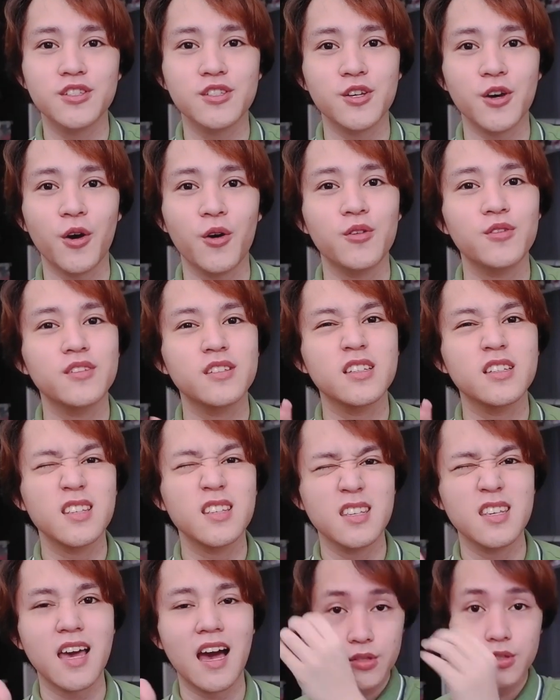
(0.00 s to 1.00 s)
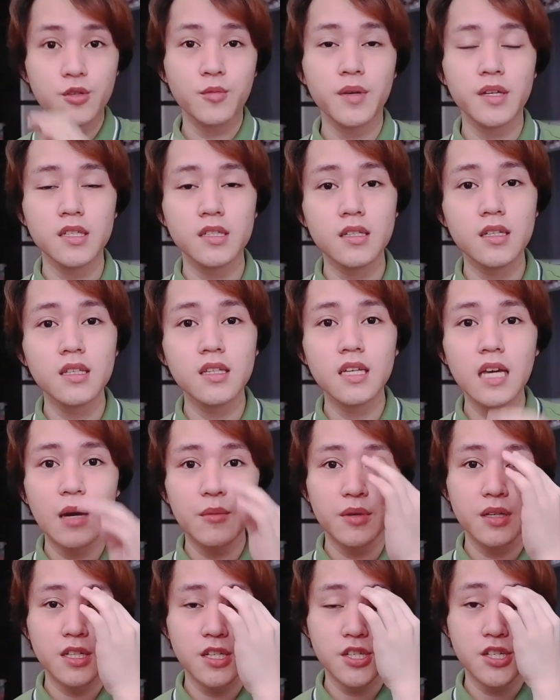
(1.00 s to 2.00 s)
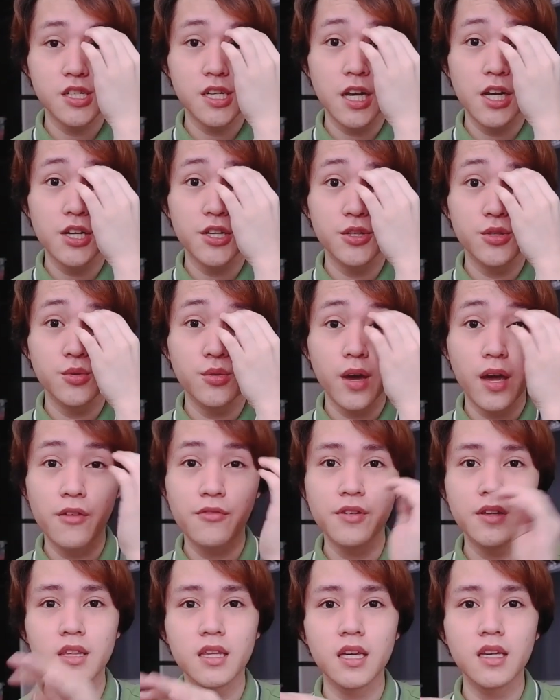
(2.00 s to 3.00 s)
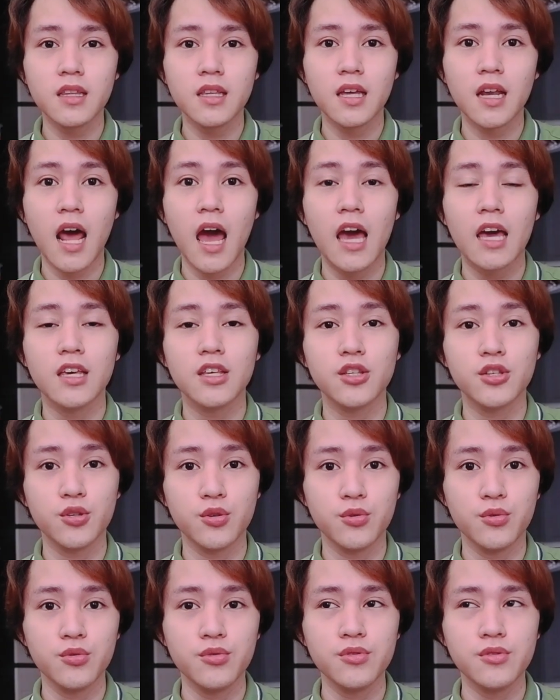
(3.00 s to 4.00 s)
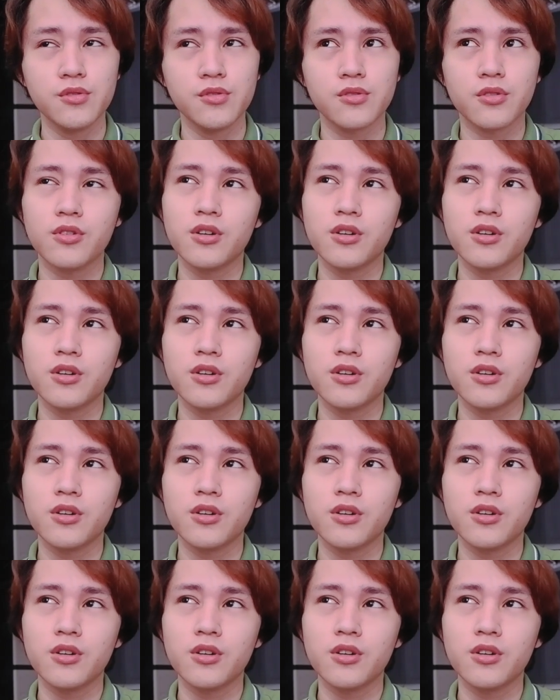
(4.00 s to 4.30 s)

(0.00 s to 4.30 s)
So yeah, so basically I'm gonna share you everything that I use,